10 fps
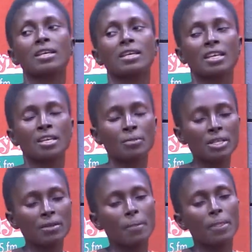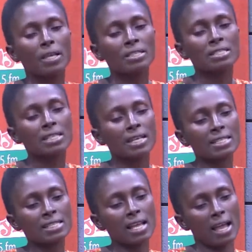e bi nti ya
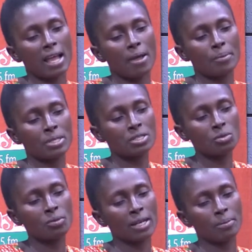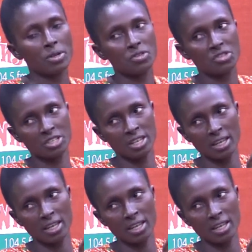ti a me ti guma na me hwie